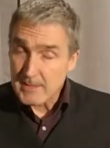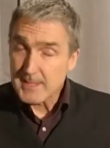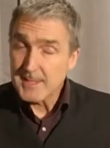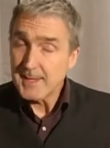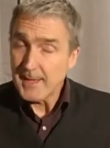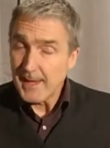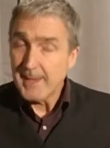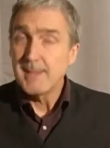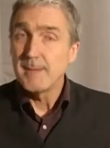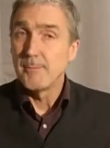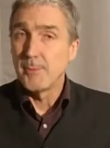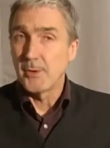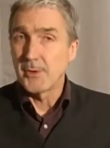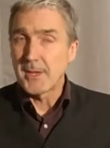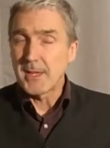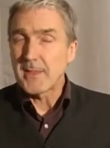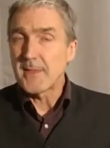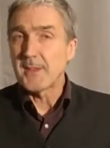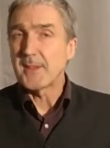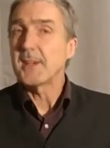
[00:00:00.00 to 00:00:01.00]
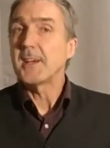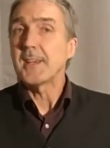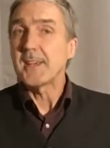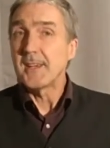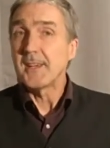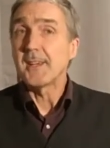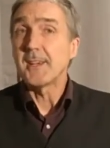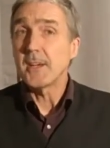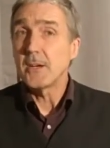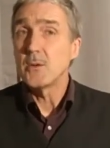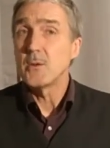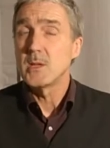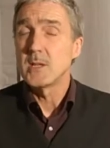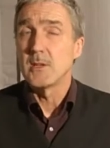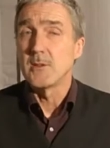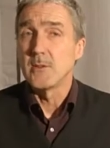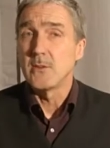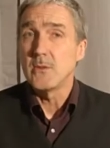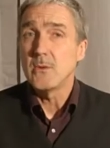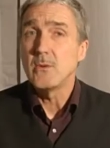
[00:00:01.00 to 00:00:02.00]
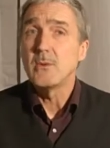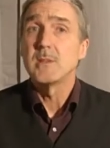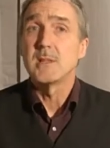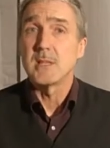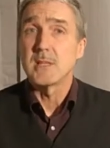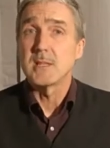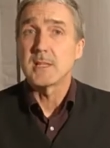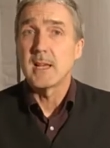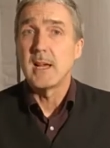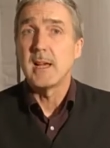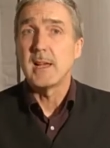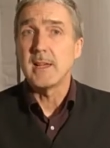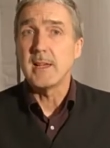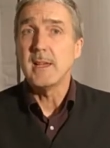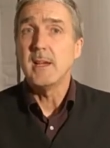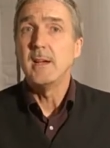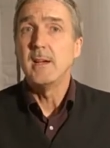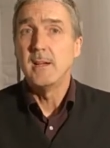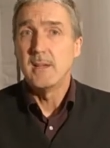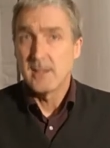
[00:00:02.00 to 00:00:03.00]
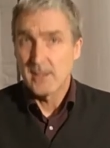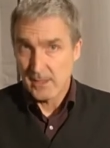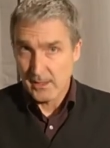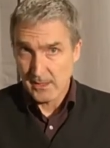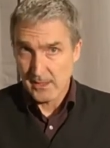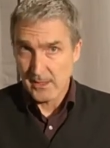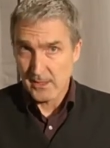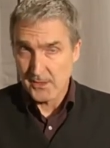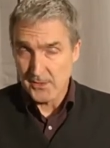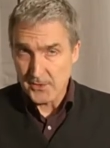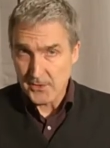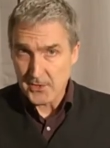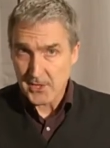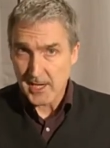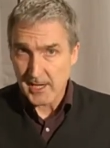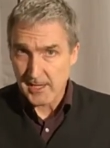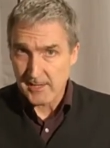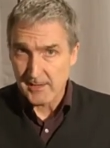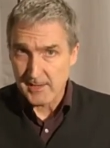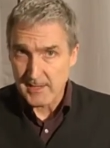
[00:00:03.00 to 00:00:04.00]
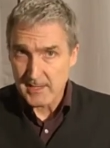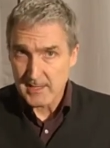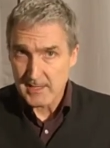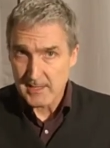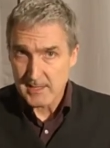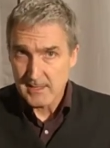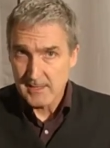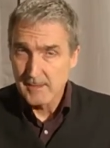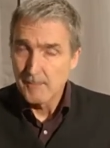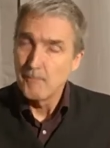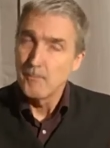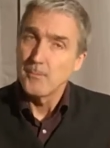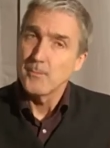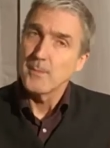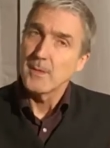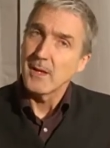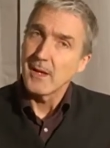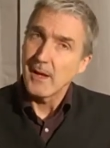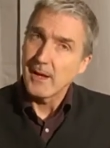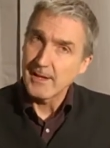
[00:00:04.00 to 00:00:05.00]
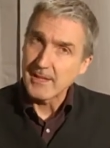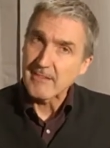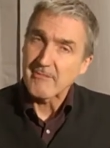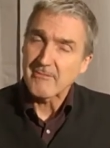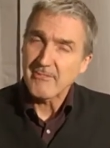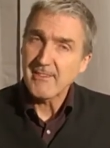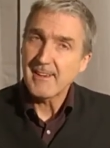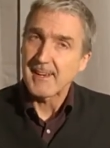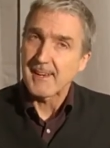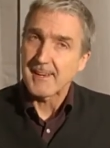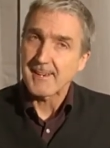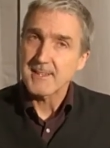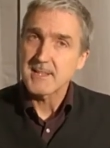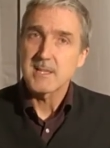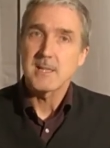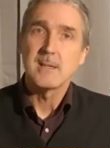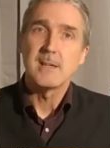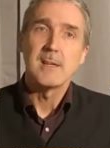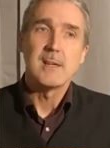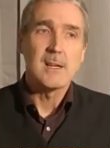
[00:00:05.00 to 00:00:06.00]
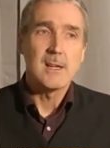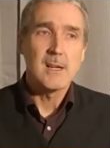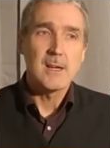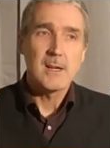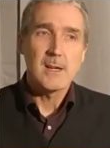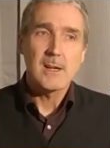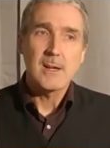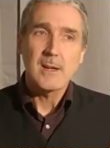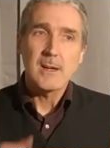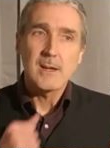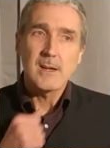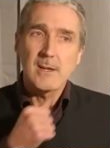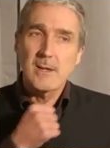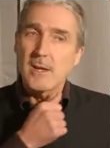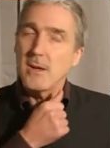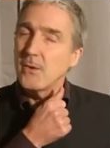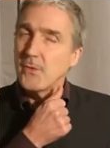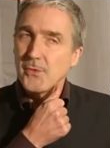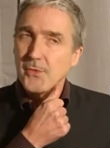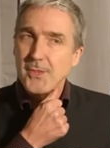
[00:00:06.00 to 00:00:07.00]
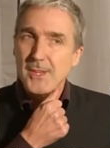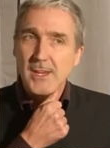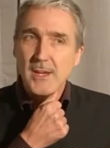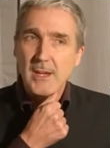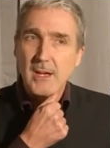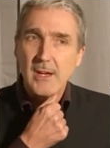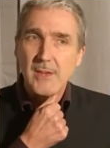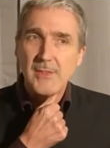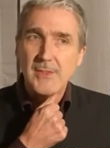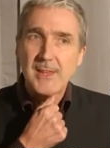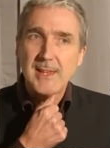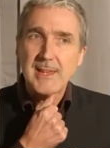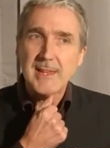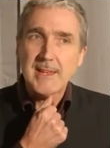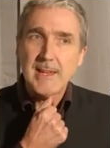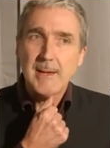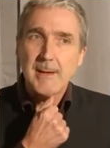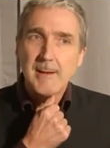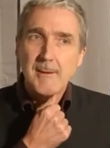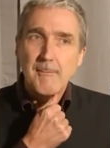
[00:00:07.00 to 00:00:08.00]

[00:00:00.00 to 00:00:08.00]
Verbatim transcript: isn't anybody that I can go to to say, "Can you check this?" And in fact, the, uh, the